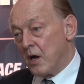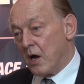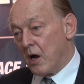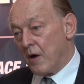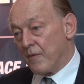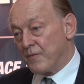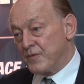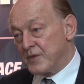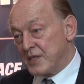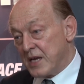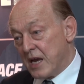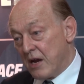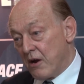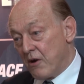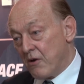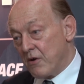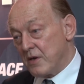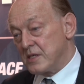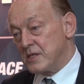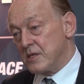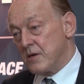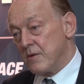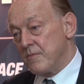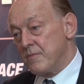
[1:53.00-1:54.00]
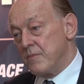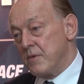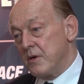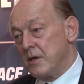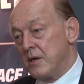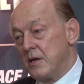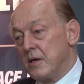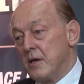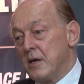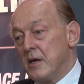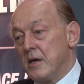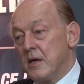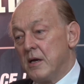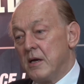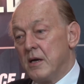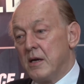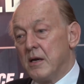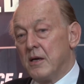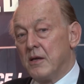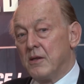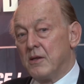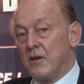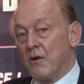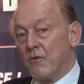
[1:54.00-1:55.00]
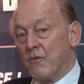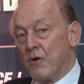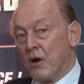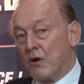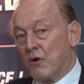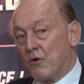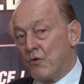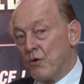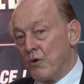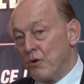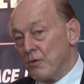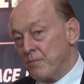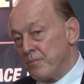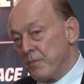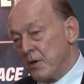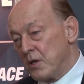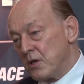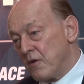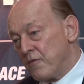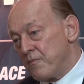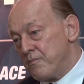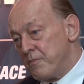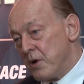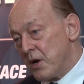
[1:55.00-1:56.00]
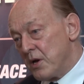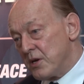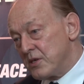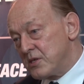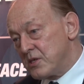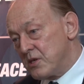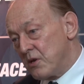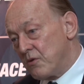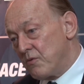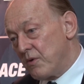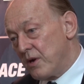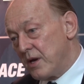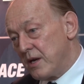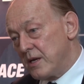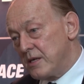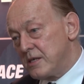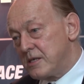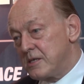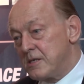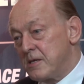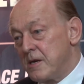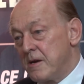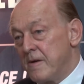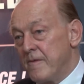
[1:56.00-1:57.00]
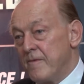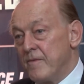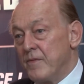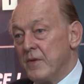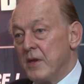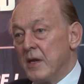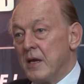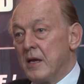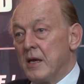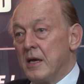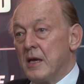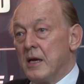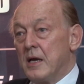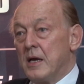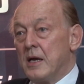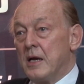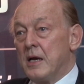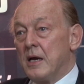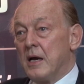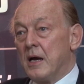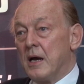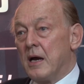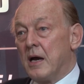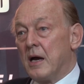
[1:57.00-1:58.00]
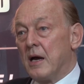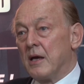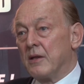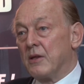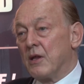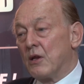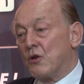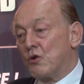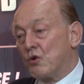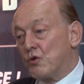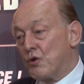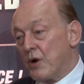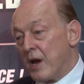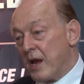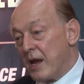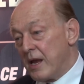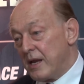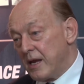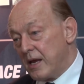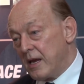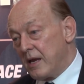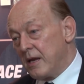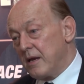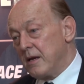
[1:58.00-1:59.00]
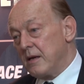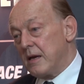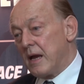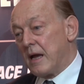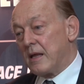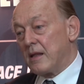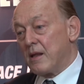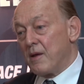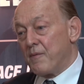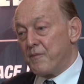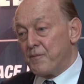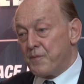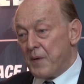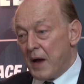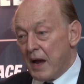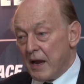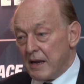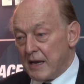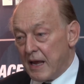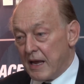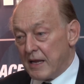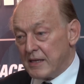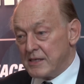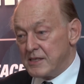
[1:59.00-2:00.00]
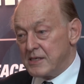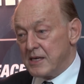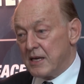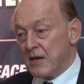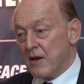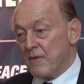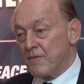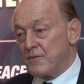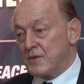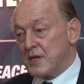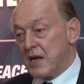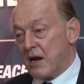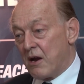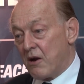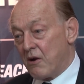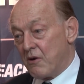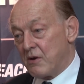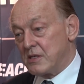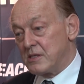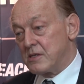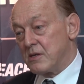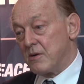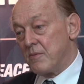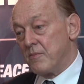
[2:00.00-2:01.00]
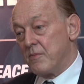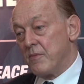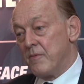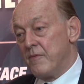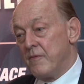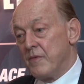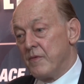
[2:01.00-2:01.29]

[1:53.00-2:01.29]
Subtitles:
of terrorism, the recruitment of mercenaries, the training and the financing of terrorism.